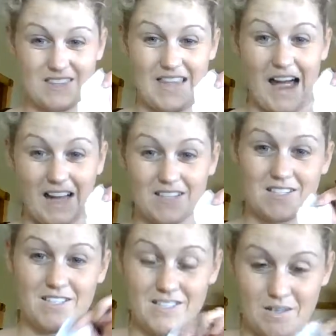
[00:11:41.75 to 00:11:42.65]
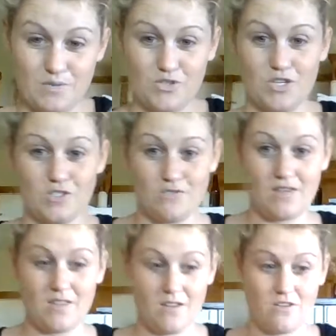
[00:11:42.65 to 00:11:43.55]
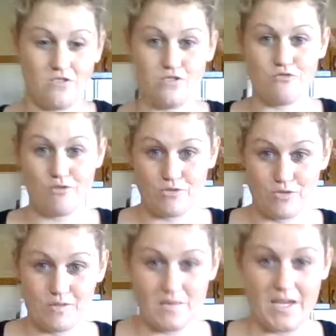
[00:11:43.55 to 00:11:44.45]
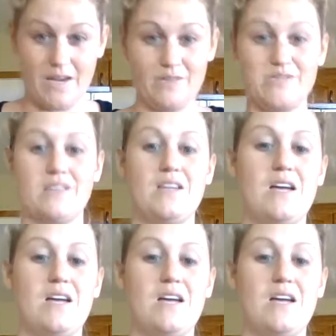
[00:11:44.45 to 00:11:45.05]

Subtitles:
that demonstration right there just grosses me out.